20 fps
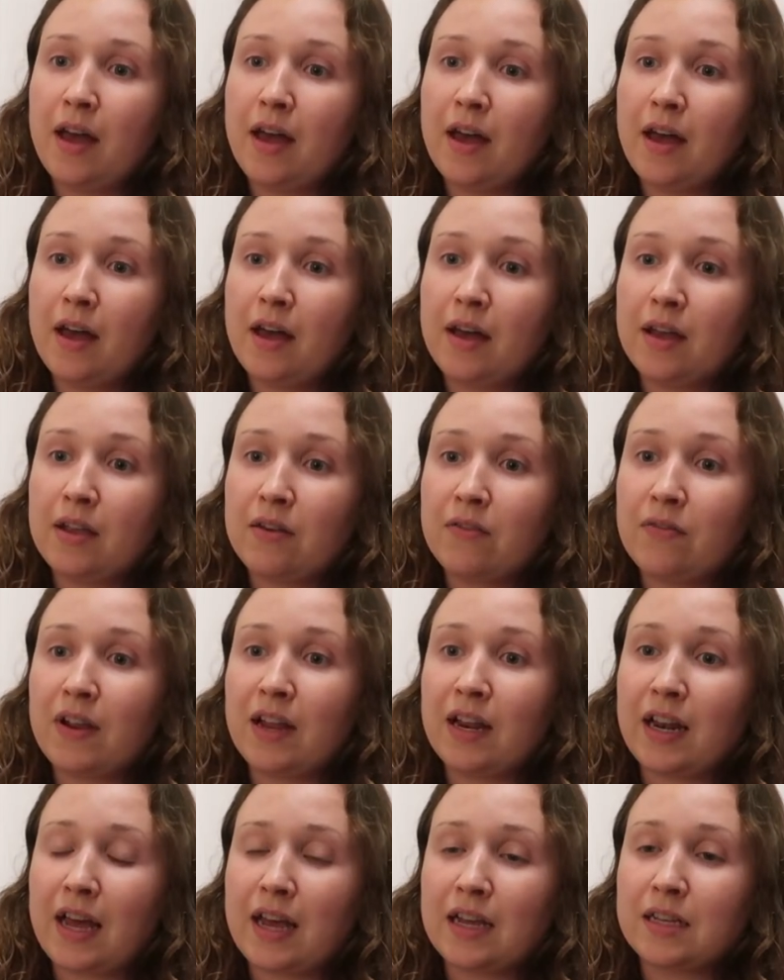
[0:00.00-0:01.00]
you
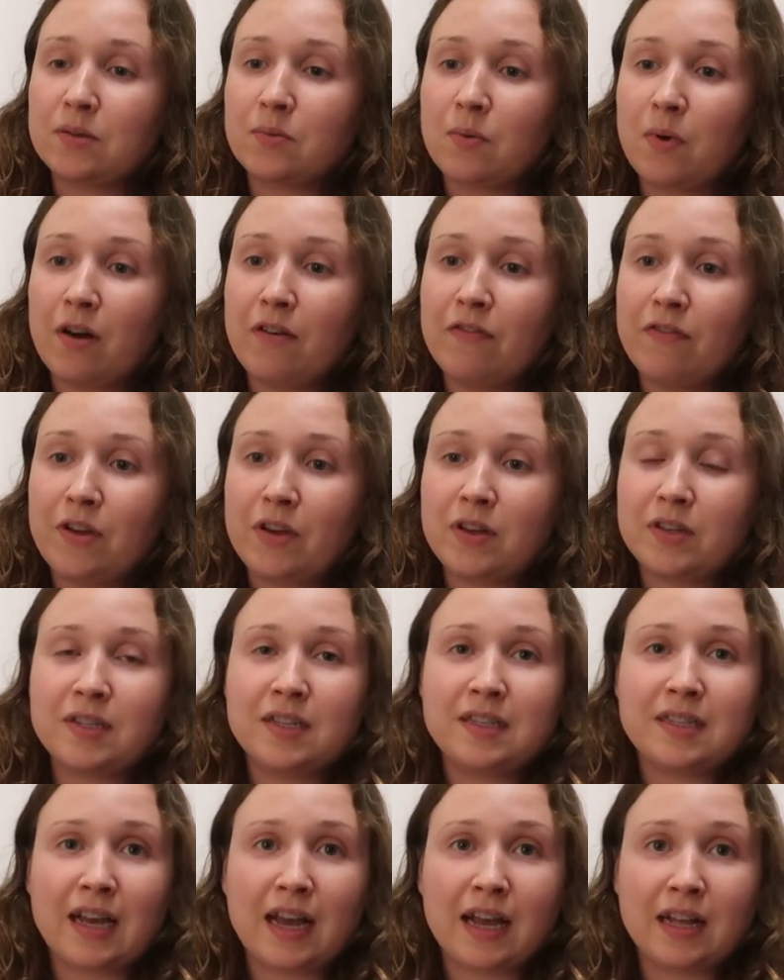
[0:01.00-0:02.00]
realise what a
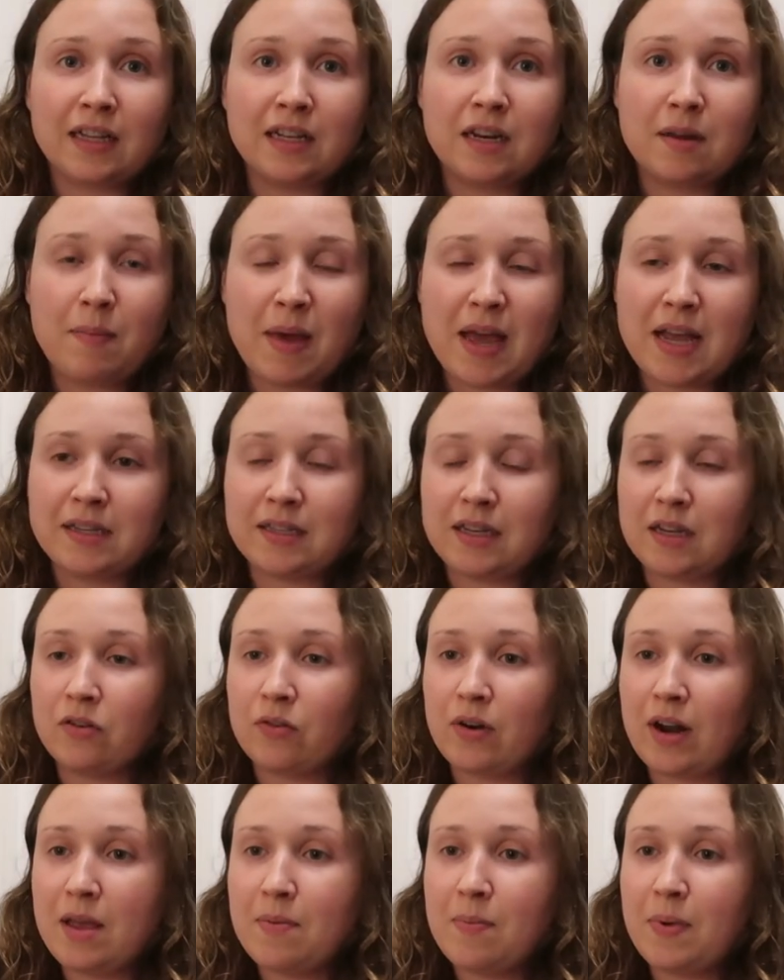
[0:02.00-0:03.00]
versatile and amazing
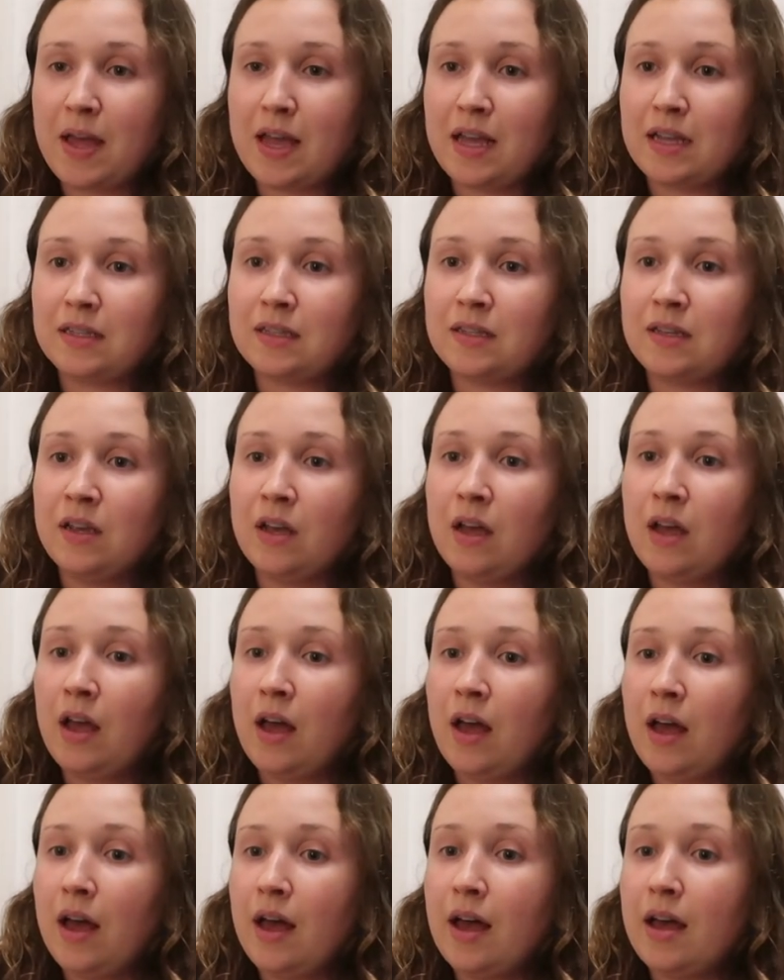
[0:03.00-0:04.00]
grape it is.
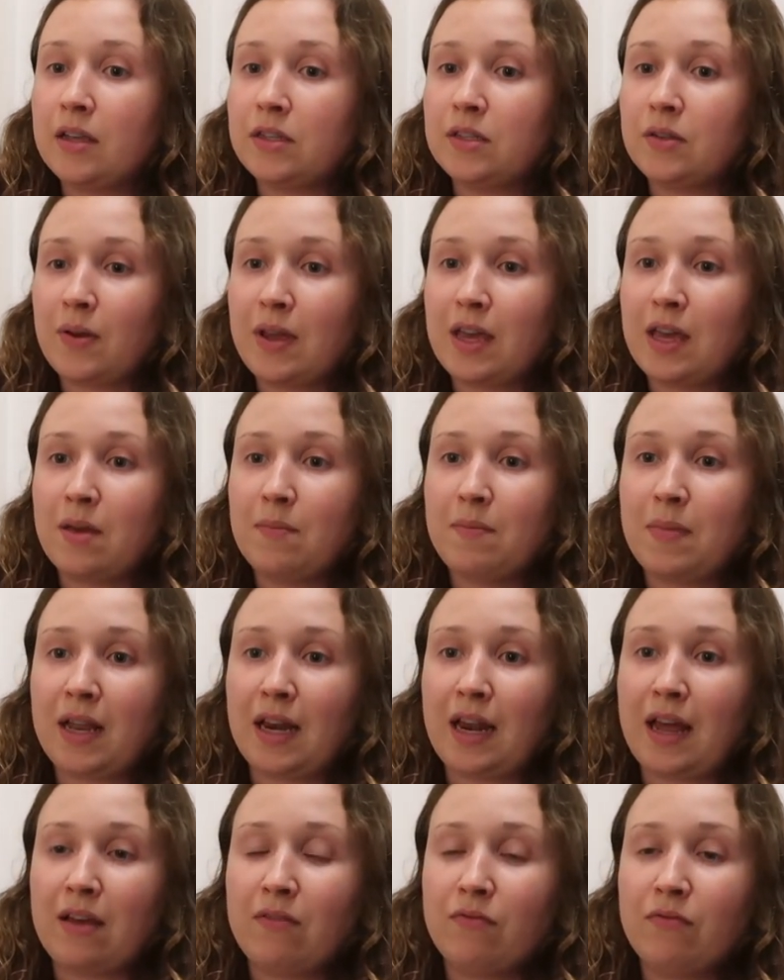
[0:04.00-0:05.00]
So it can be
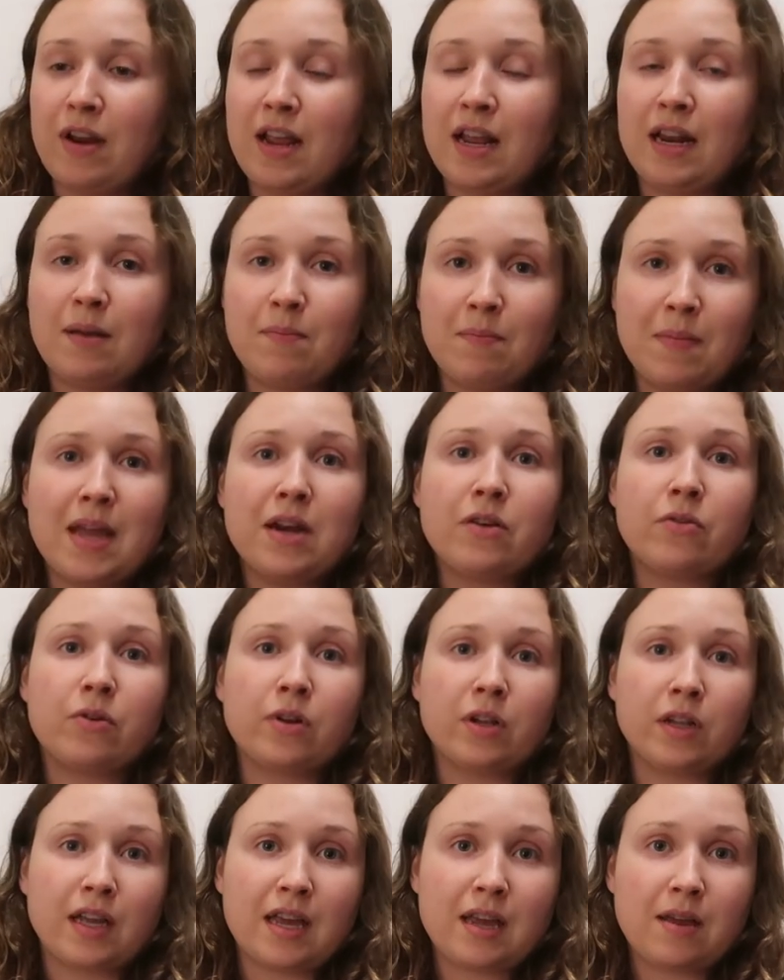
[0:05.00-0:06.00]
like really
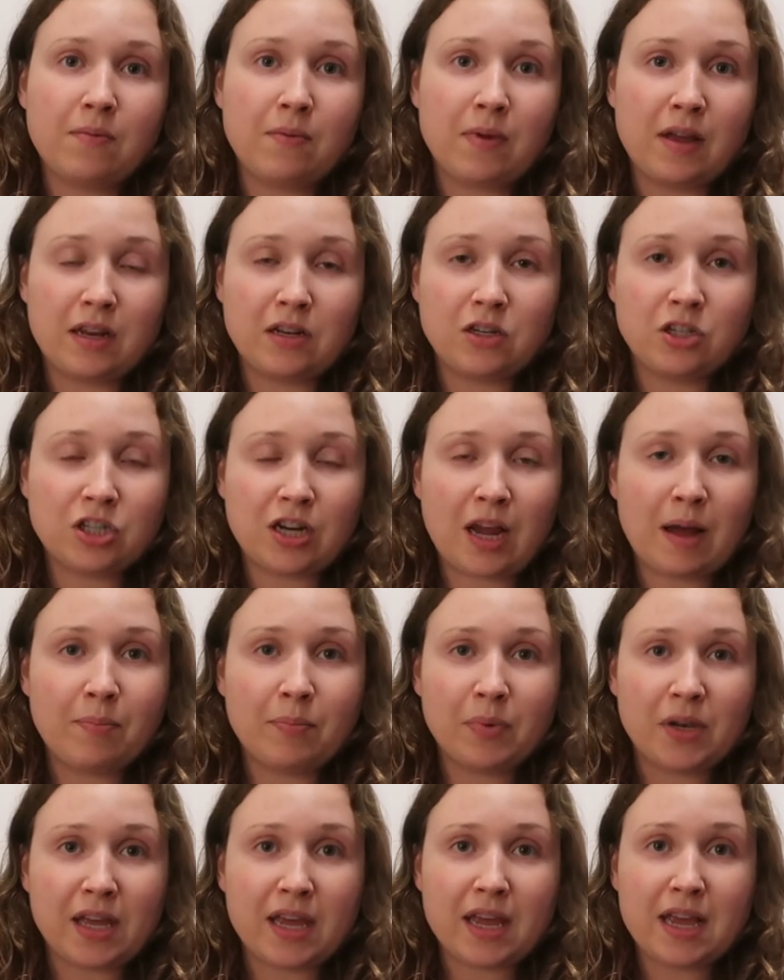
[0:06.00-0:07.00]
minerally in
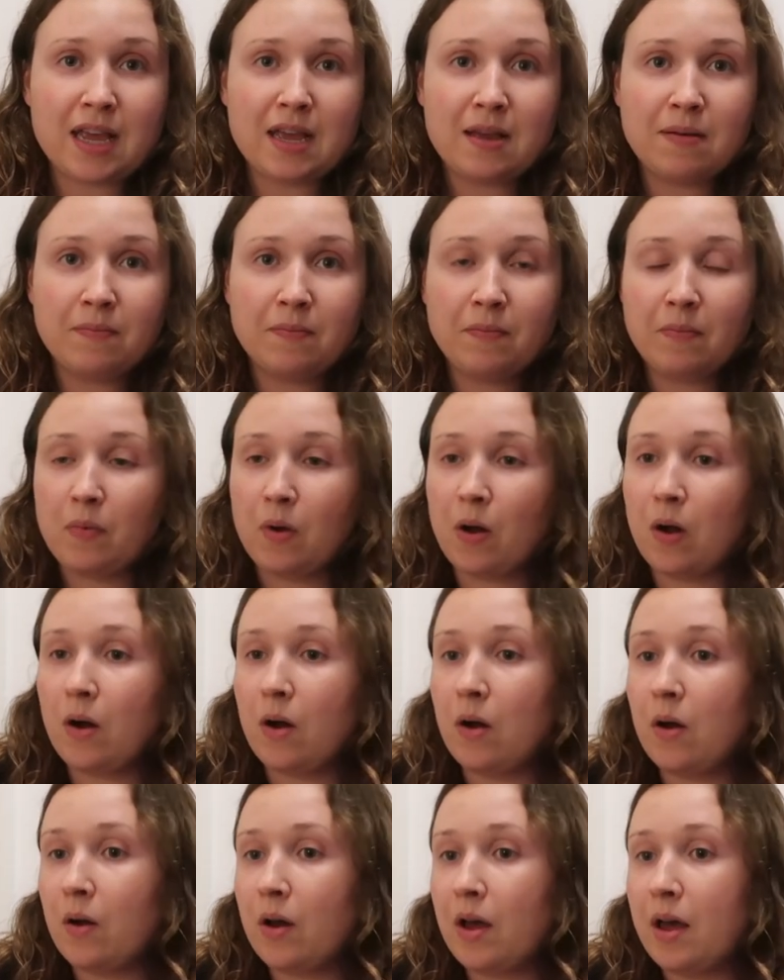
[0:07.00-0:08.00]
Chablis,
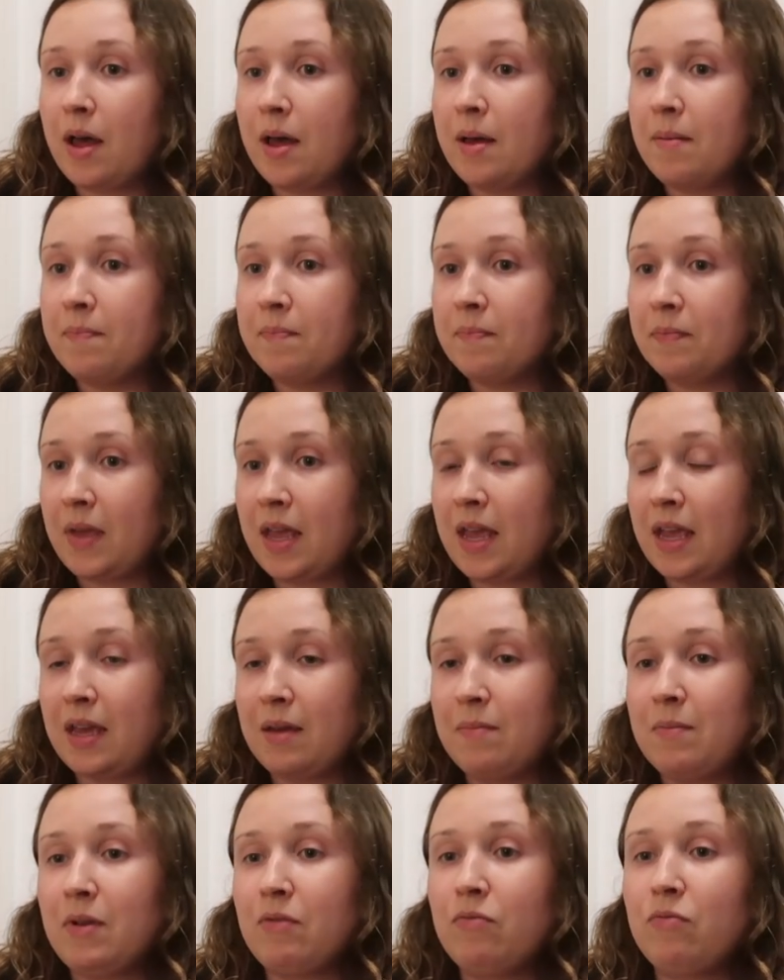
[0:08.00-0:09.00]
or it
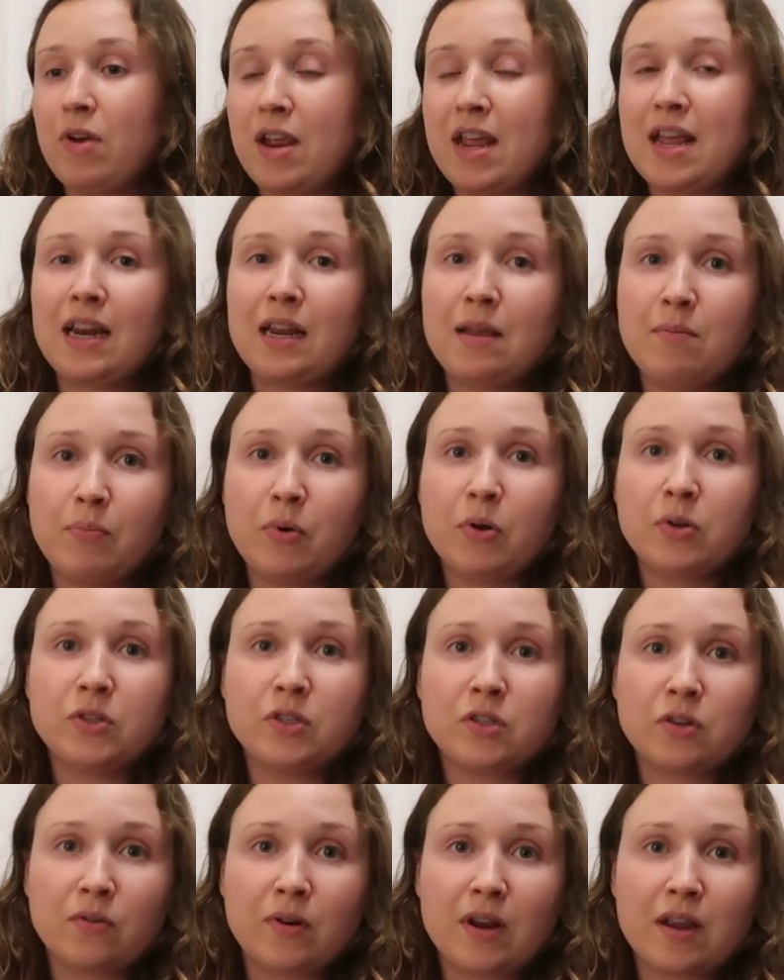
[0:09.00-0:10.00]
can be really
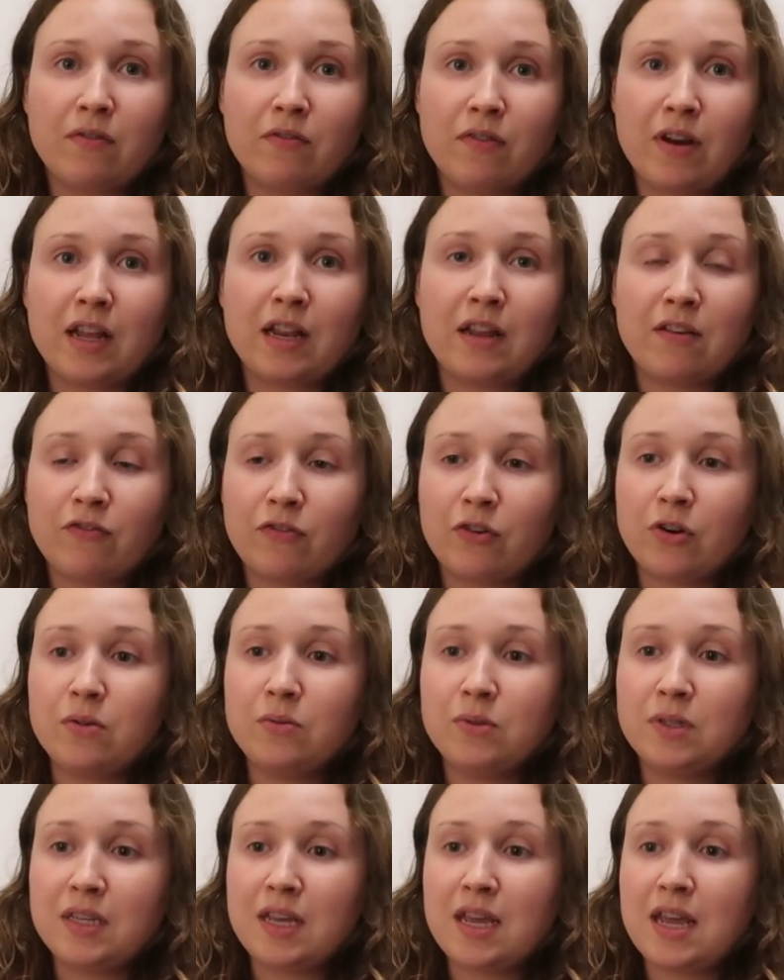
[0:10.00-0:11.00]
buttery, really
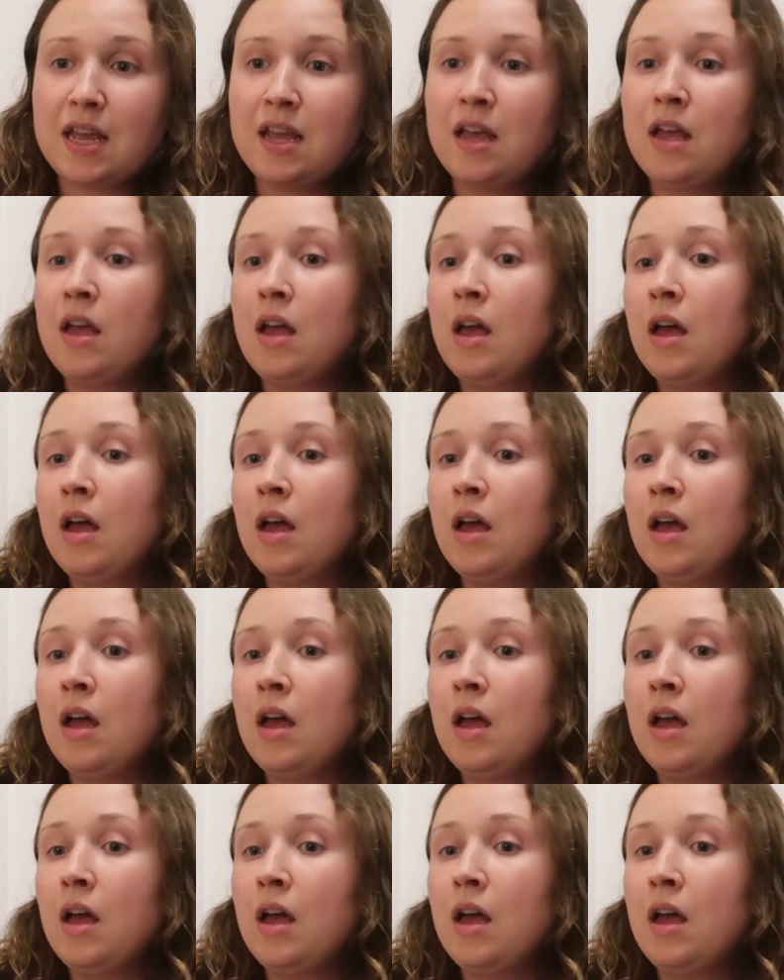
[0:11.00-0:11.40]
fruity